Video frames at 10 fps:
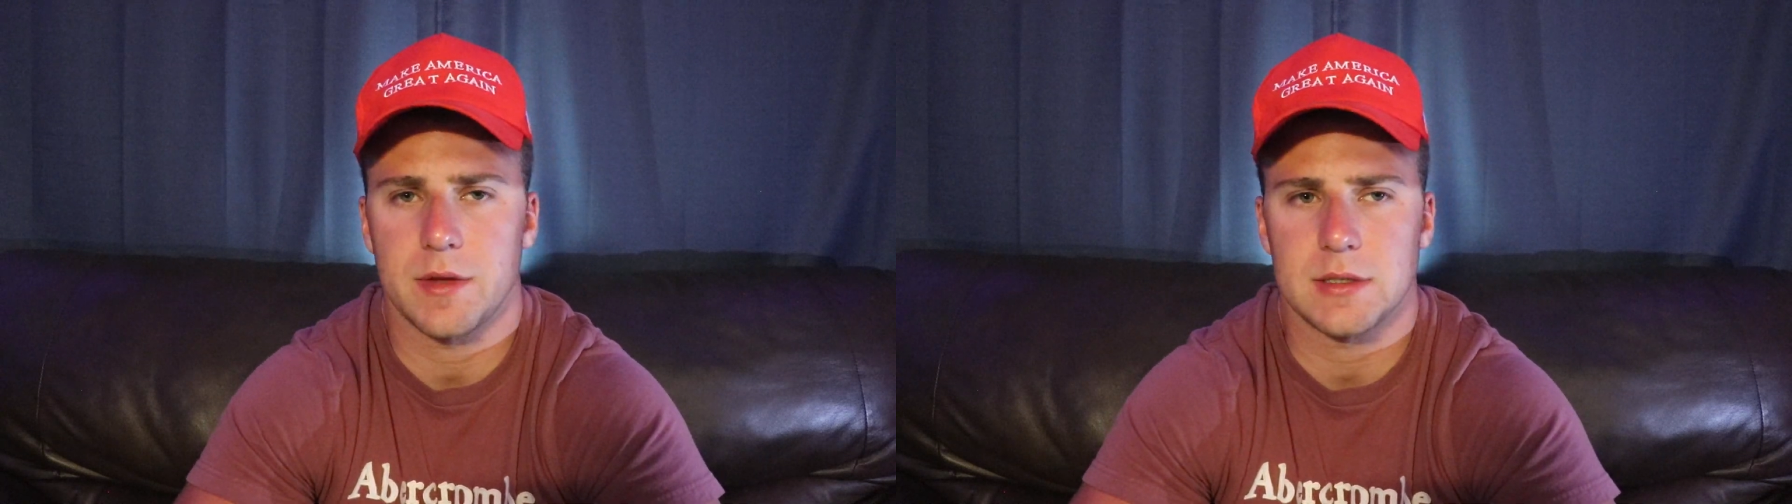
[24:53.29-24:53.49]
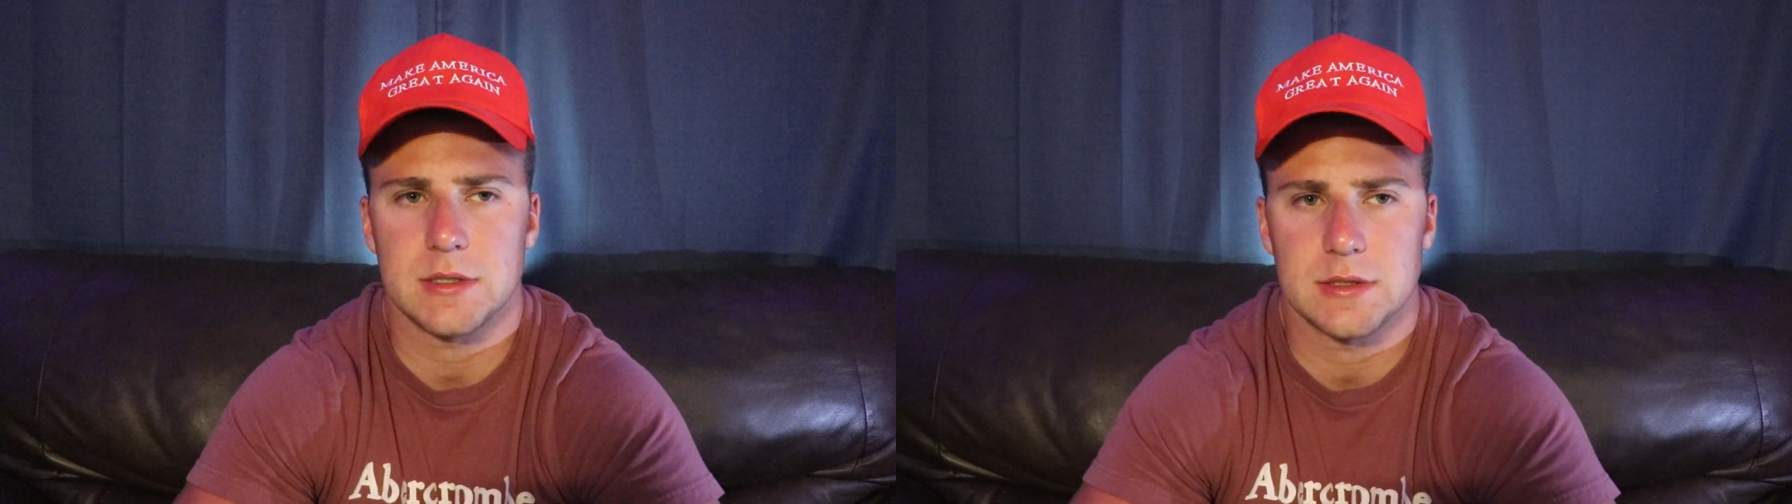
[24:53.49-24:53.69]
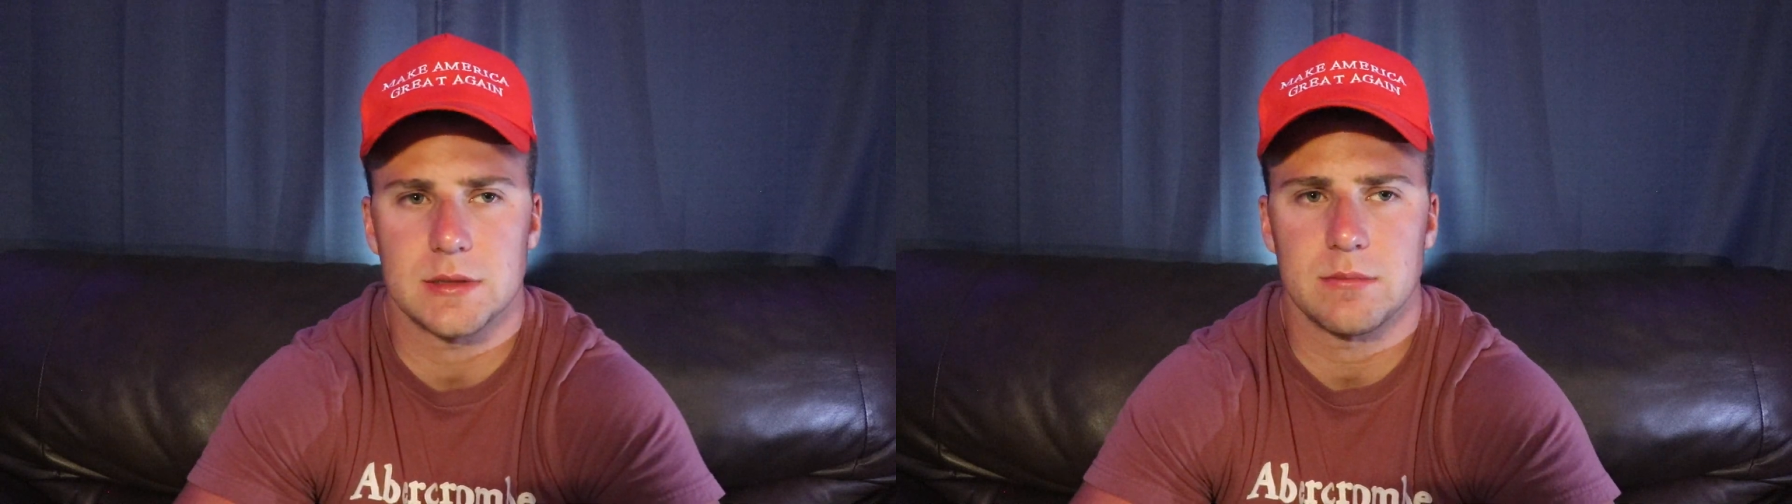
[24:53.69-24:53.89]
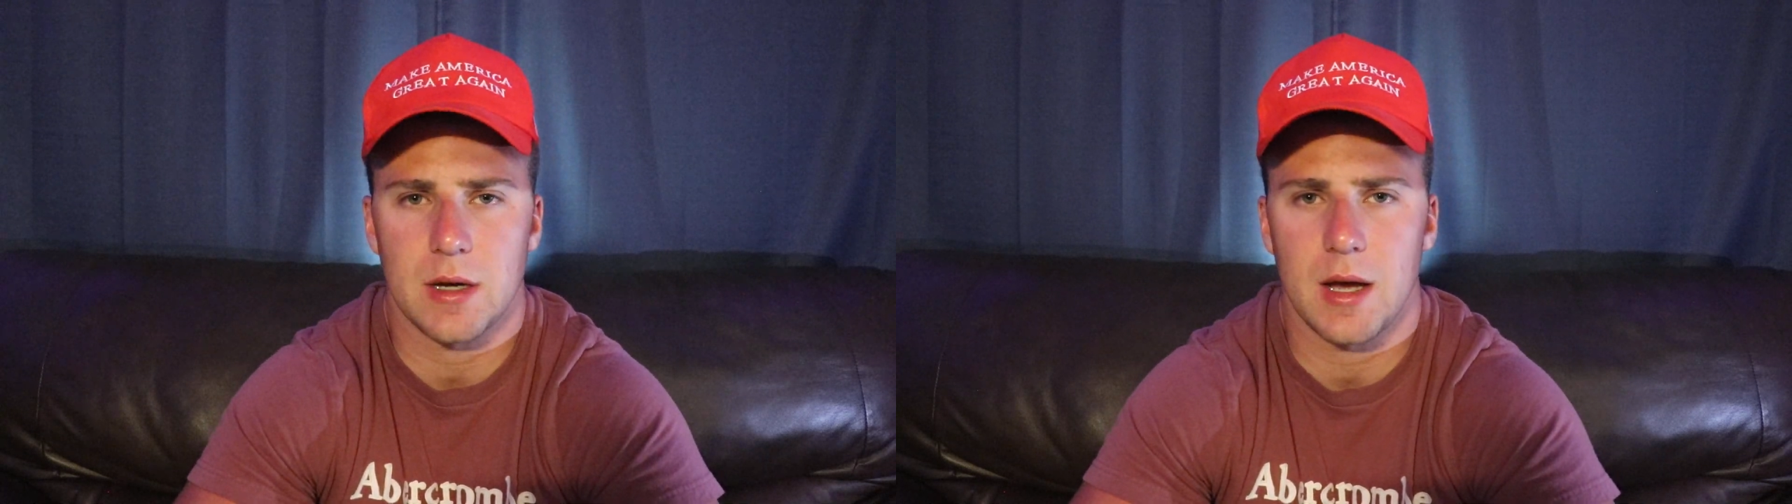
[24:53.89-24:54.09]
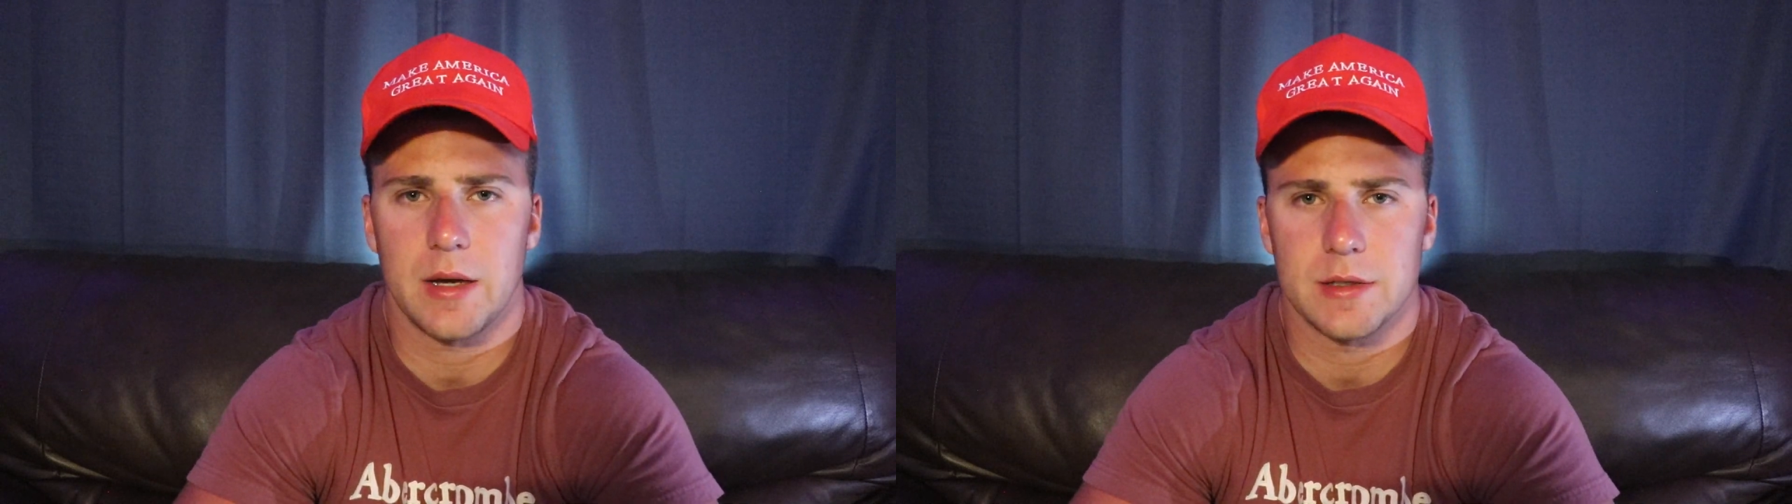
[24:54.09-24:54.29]
that she's in
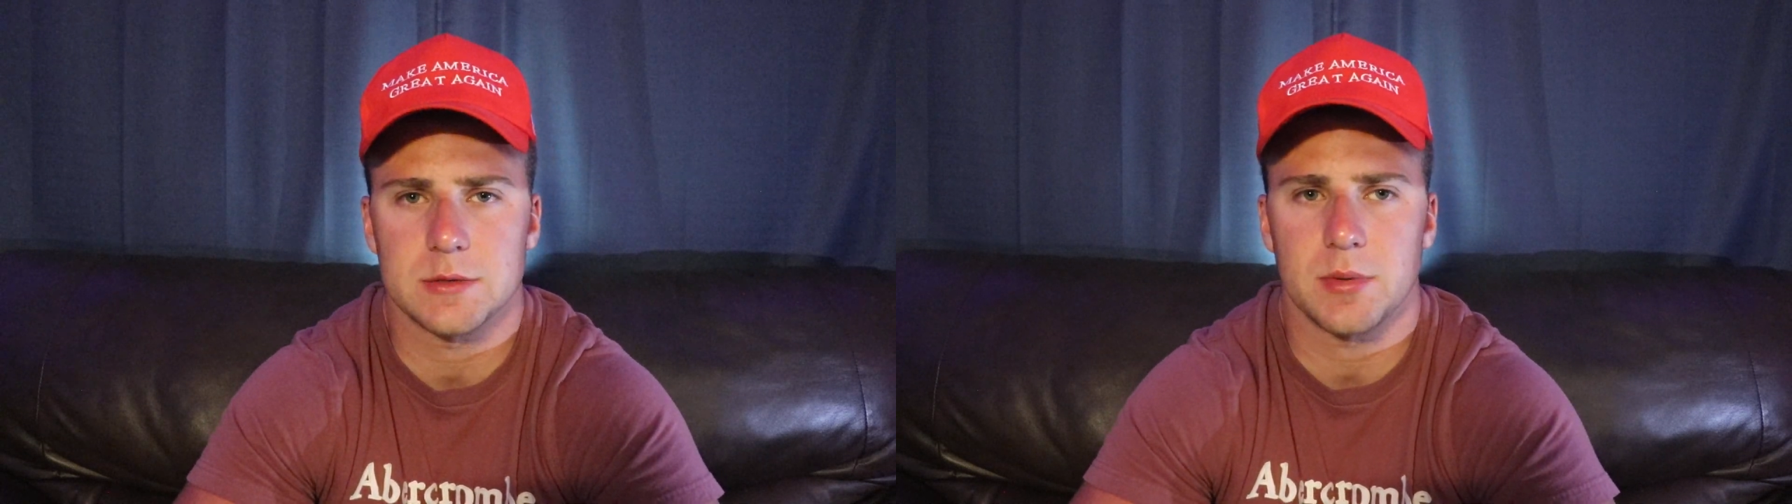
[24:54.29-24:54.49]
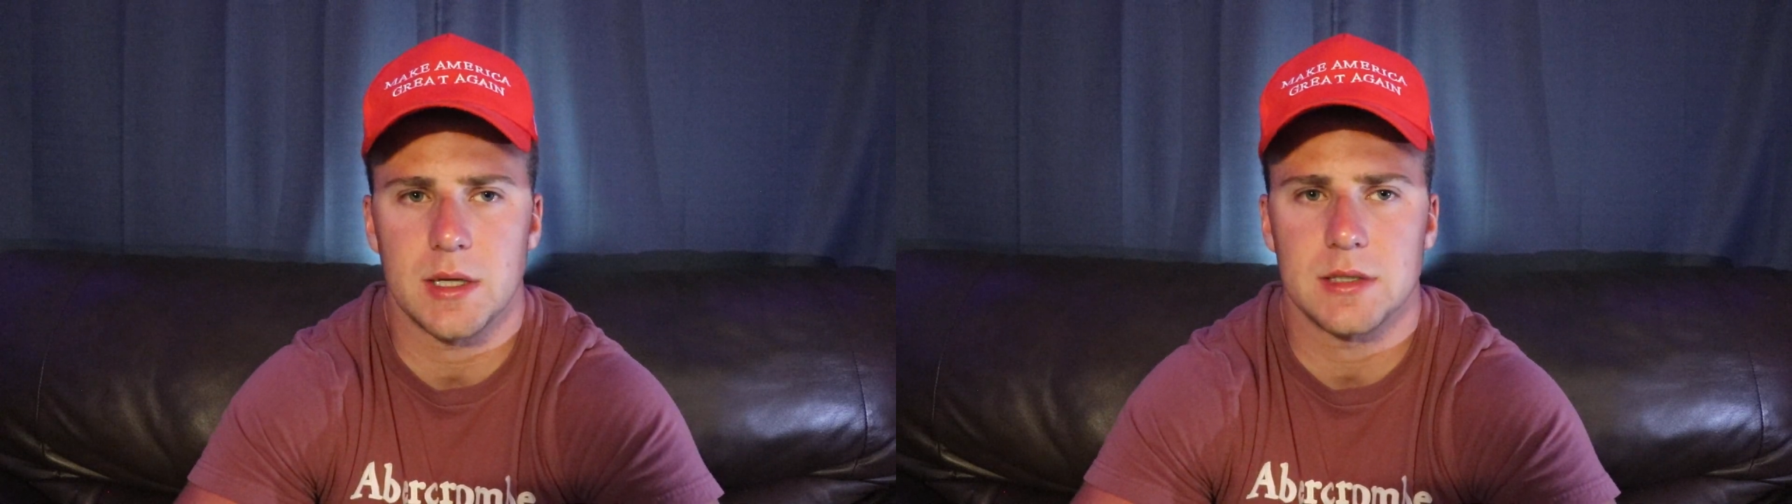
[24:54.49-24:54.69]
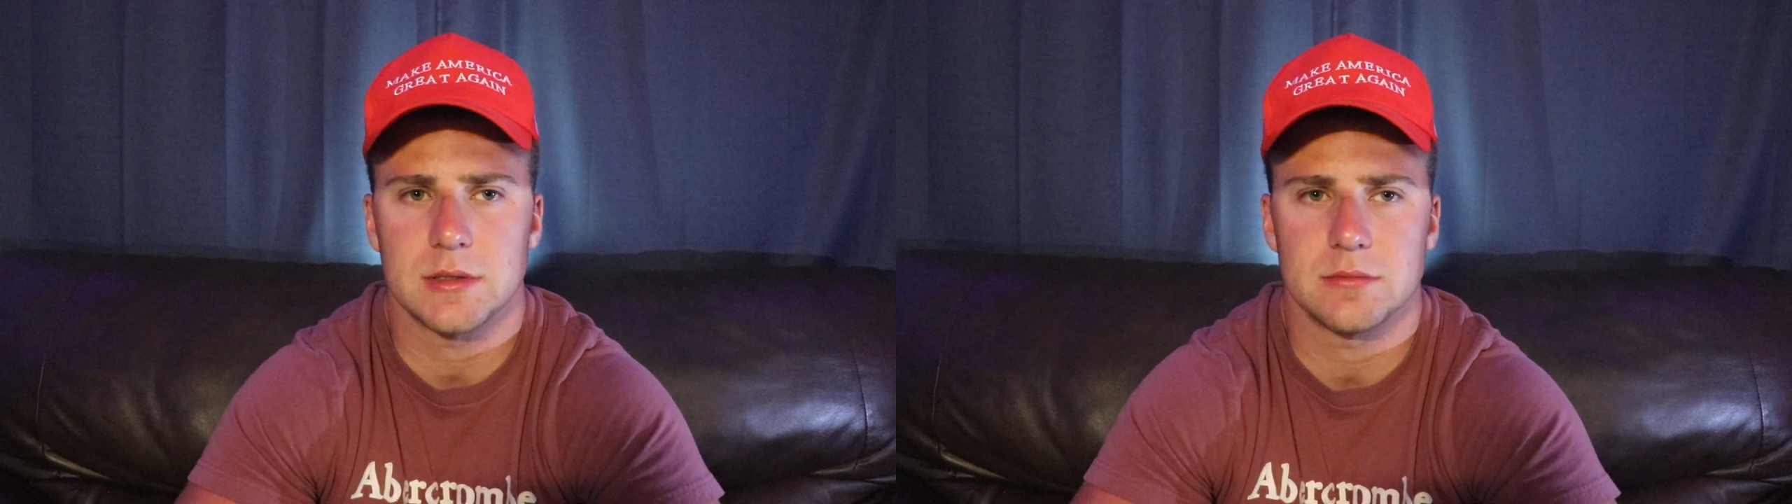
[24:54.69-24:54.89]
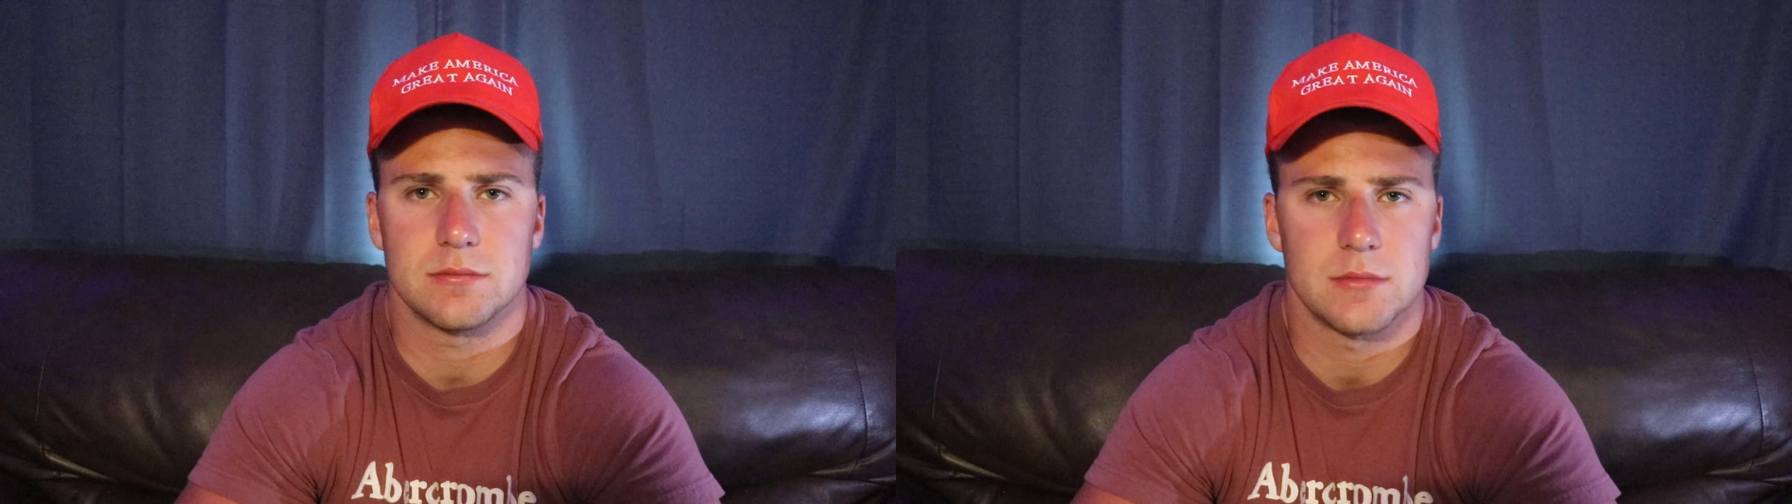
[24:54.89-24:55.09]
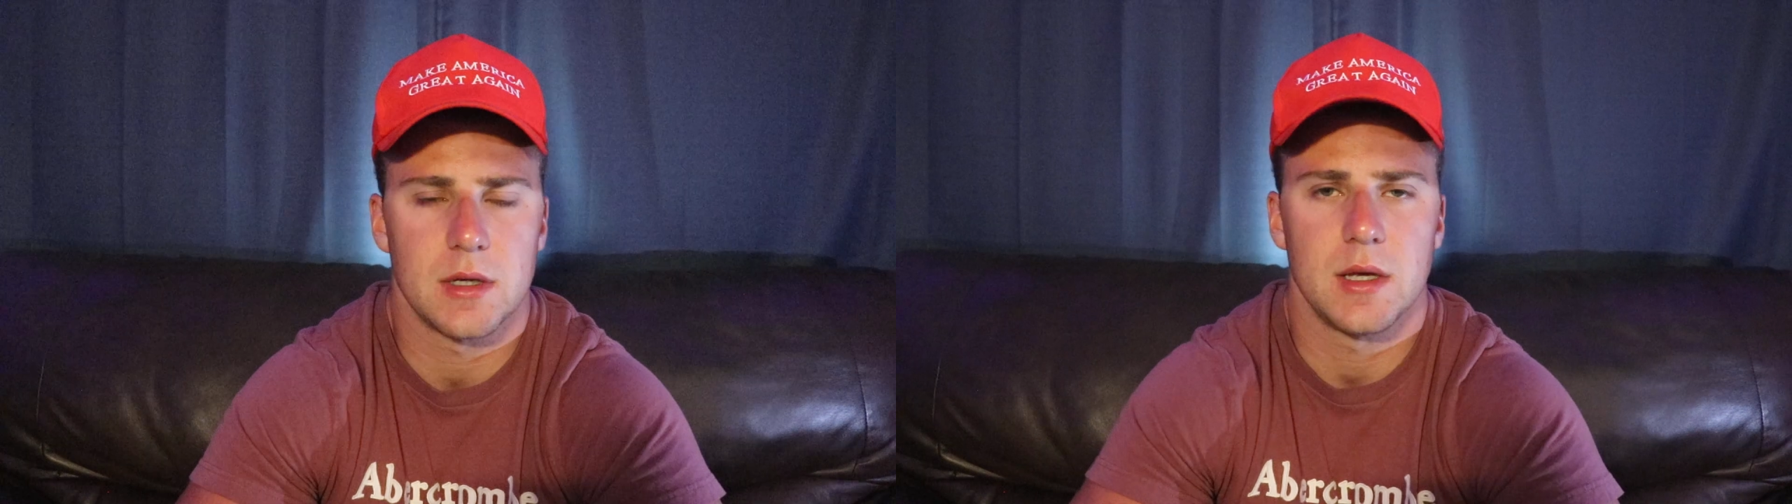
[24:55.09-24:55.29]
behind his place and